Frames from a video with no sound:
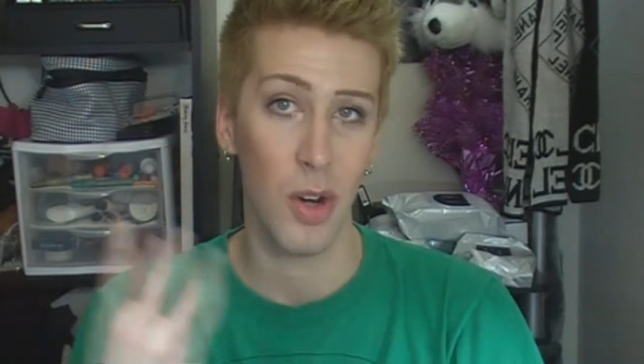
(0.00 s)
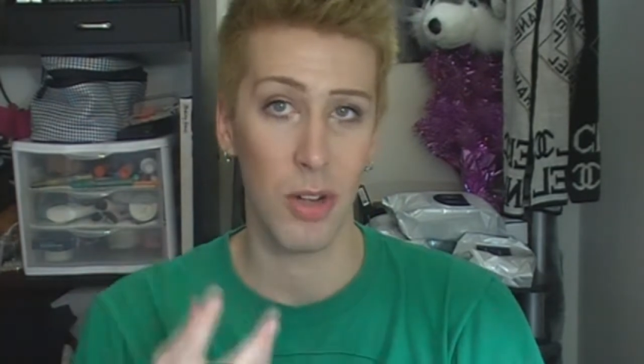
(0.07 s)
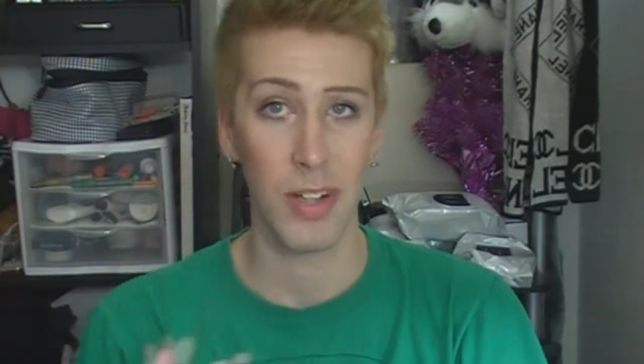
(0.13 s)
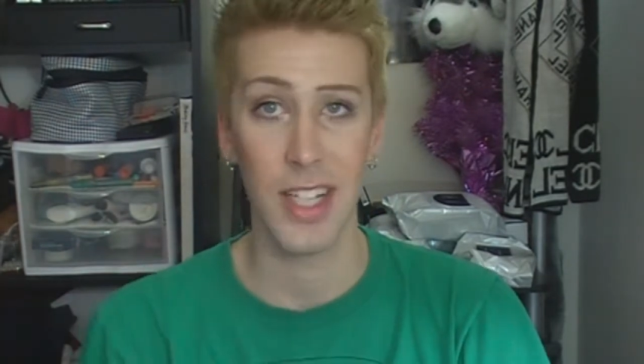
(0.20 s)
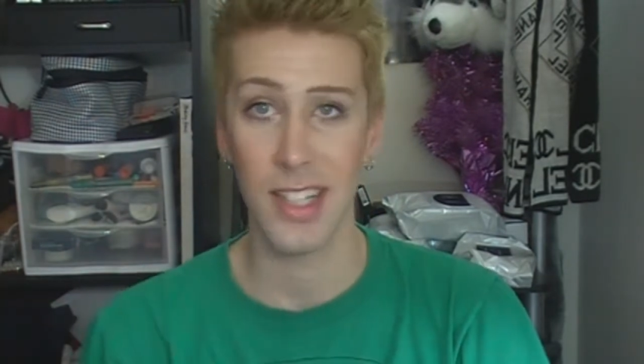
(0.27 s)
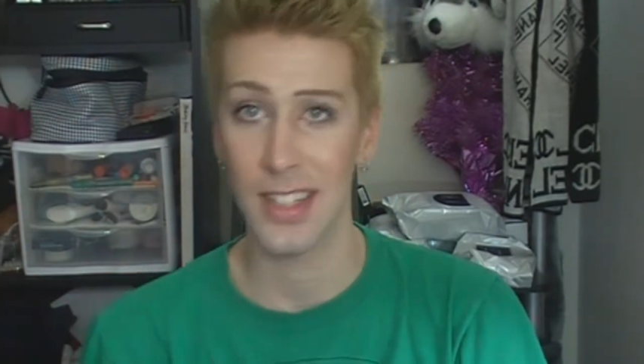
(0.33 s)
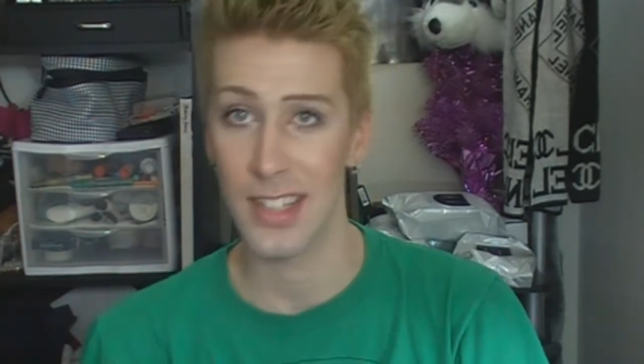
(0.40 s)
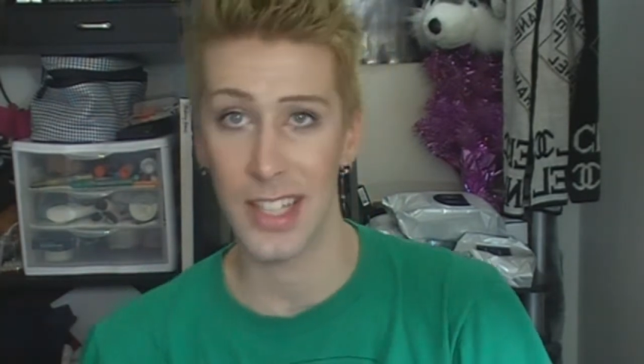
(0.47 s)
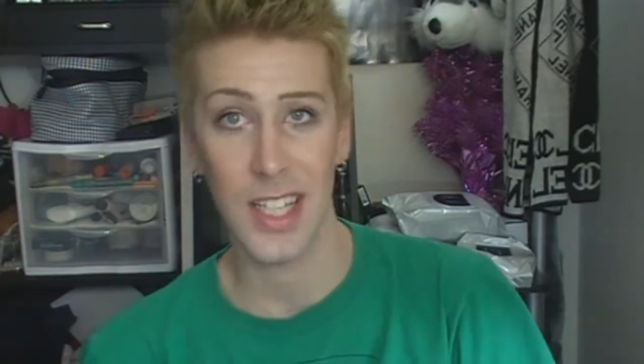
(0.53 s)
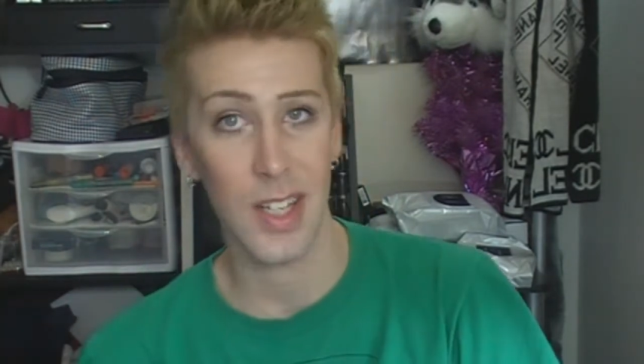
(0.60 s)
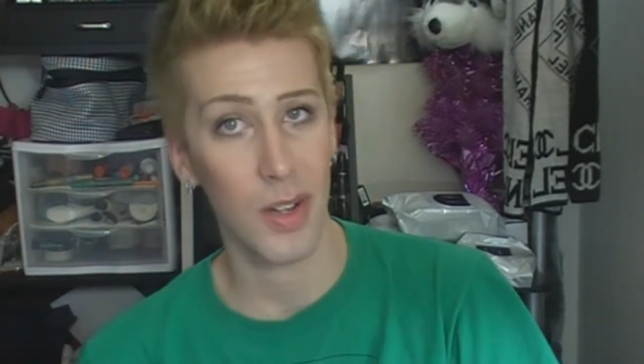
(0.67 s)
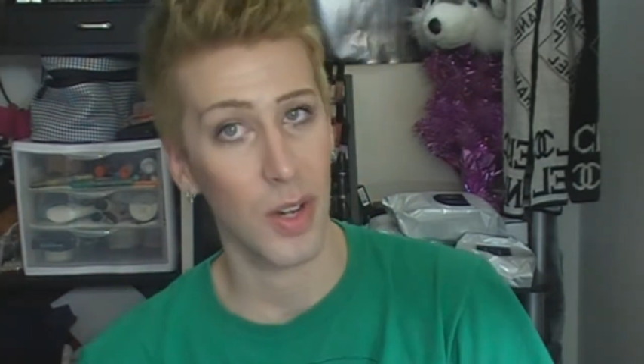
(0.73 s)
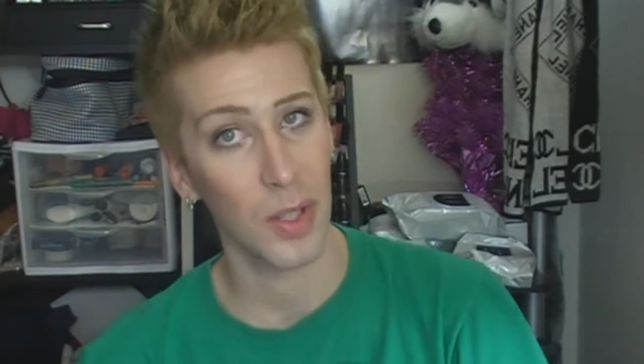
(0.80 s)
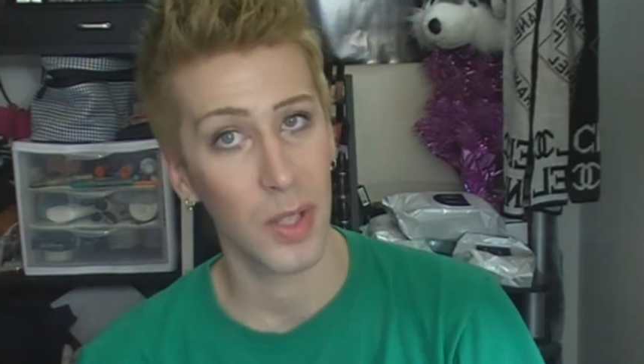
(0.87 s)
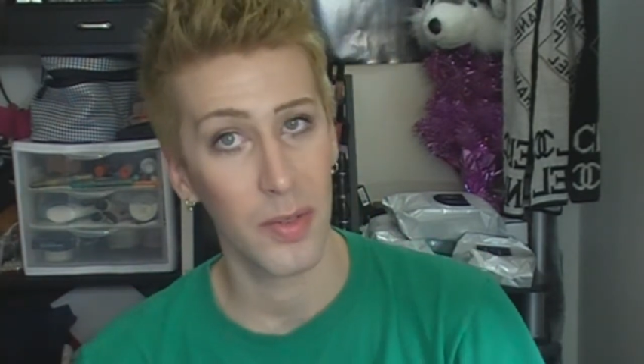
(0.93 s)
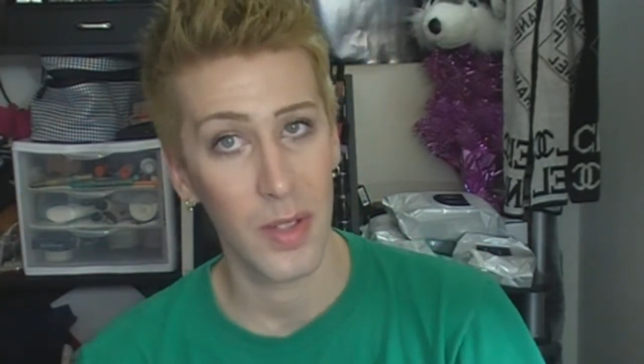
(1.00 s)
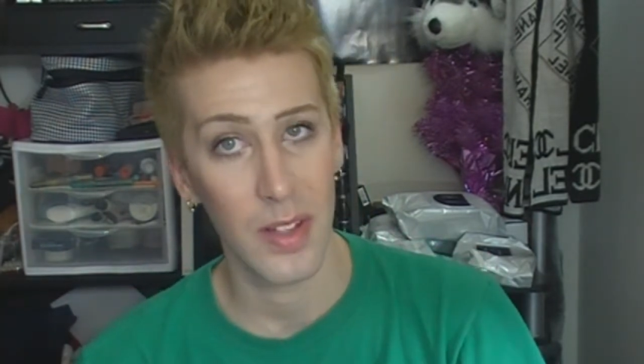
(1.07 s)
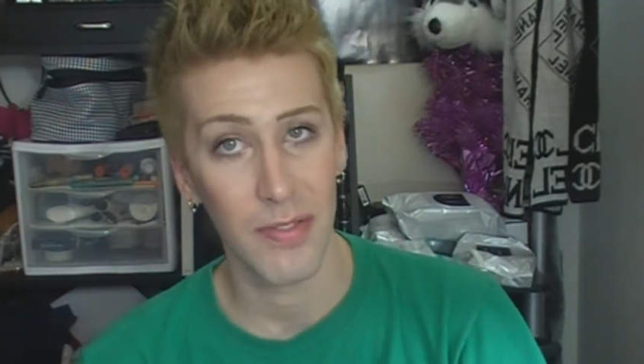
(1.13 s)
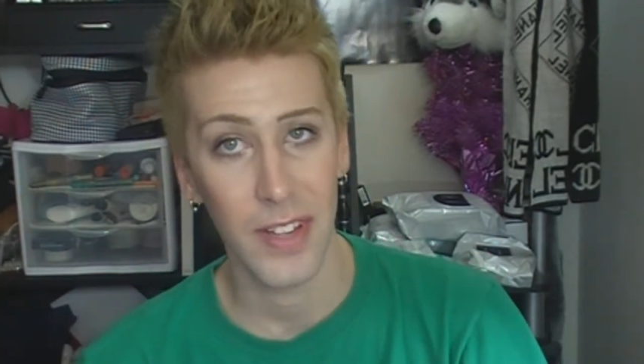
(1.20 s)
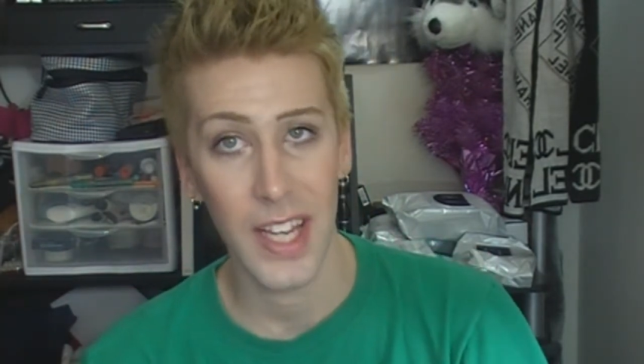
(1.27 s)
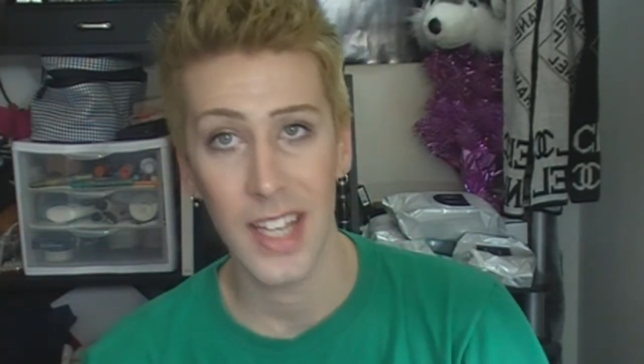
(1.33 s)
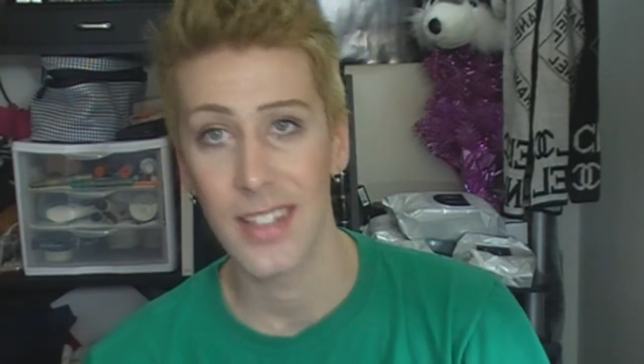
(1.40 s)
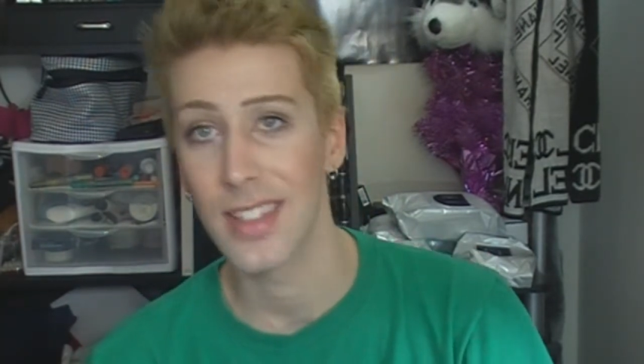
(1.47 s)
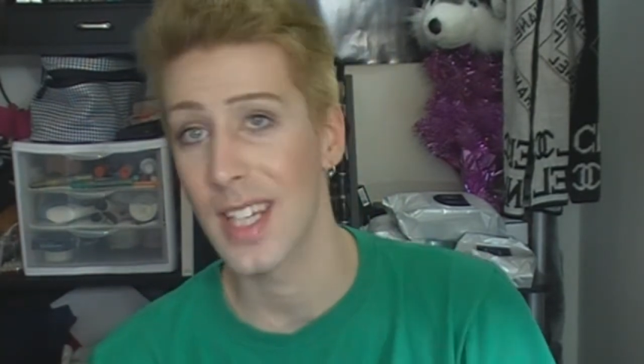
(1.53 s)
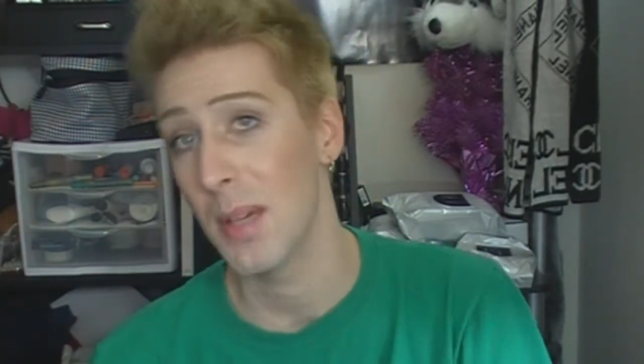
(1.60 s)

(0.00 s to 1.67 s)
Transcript: horrendously all over the face,